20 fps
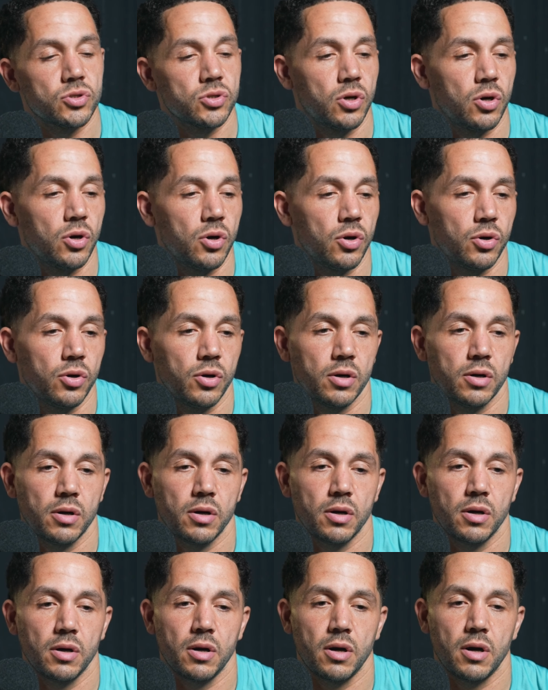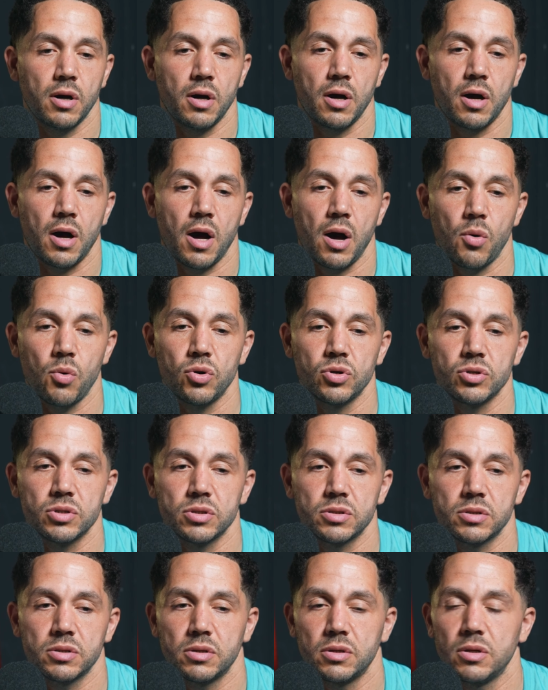So I
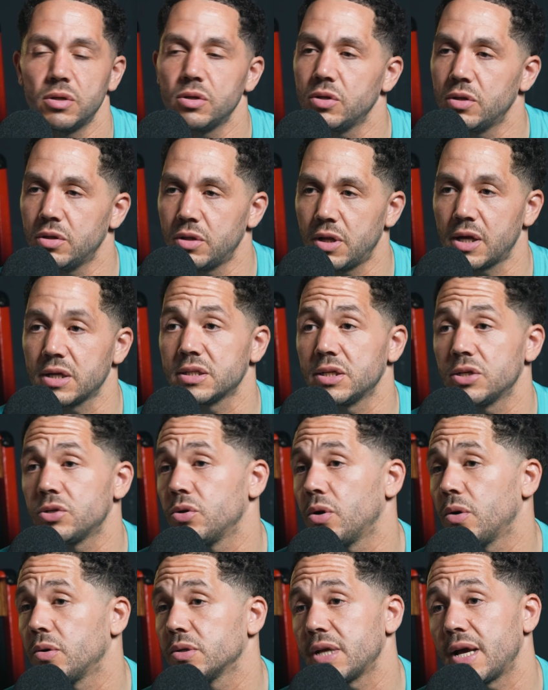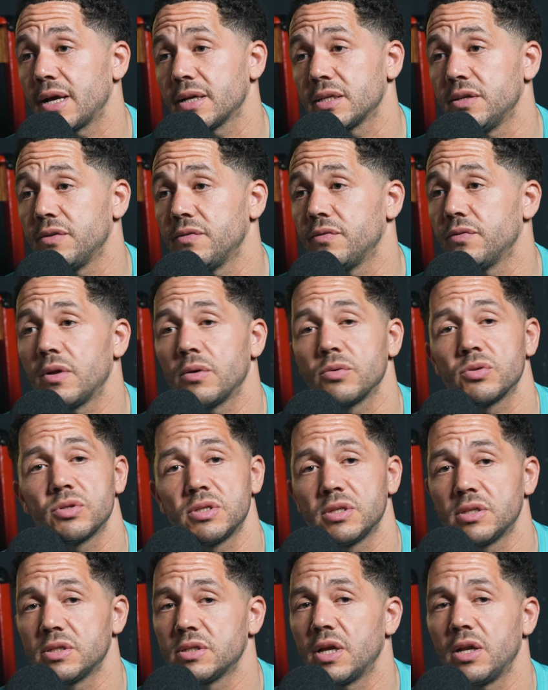was, like I said to you, I was active. I
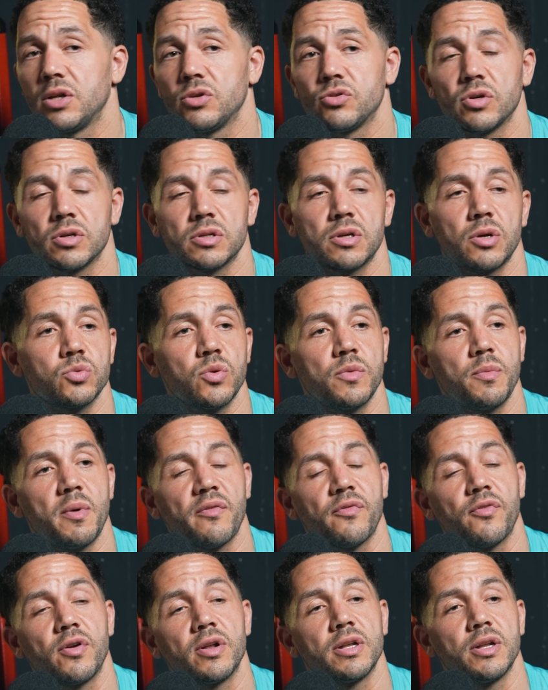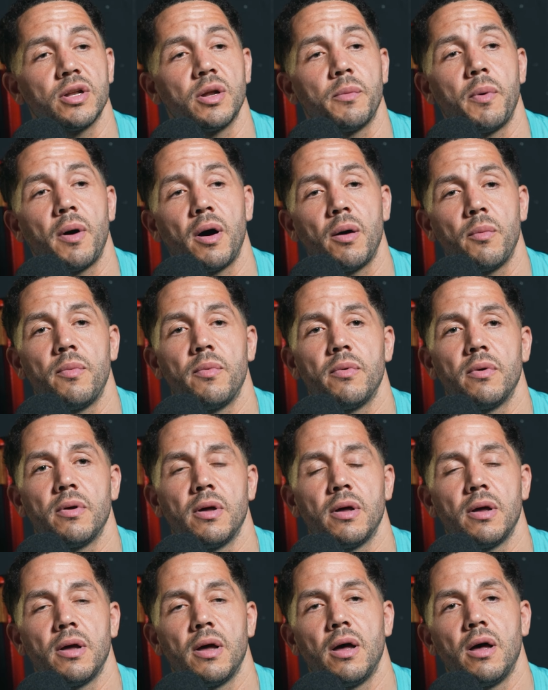was selling drugs. I was with my friend in a pub,
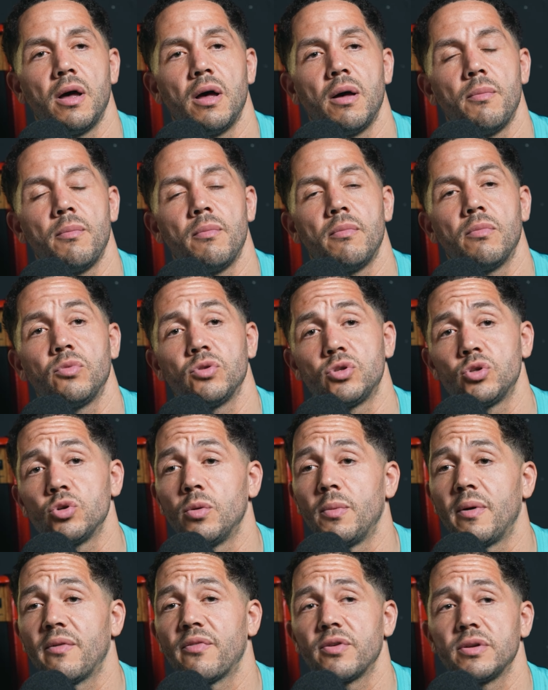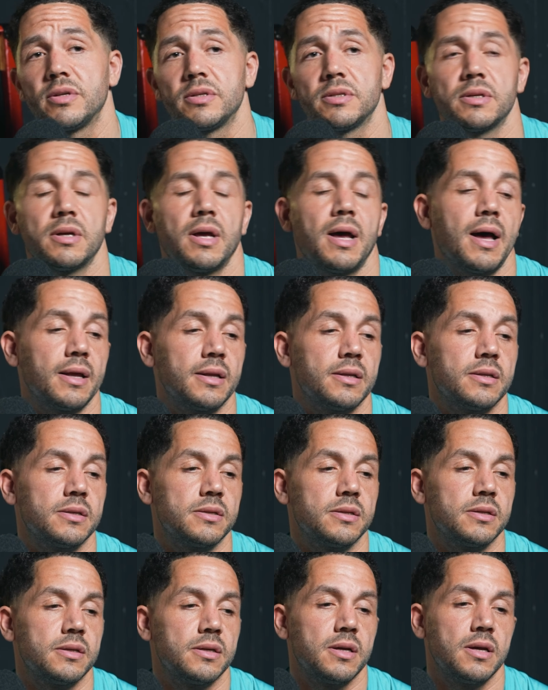with two of my friends,
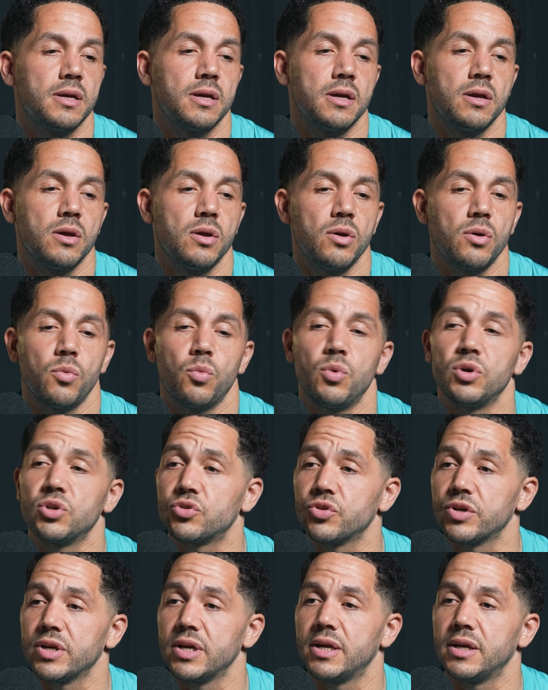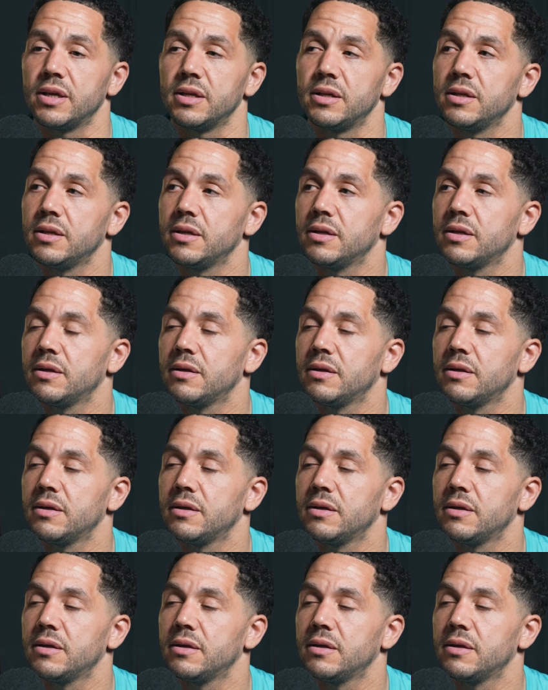and we're drinking.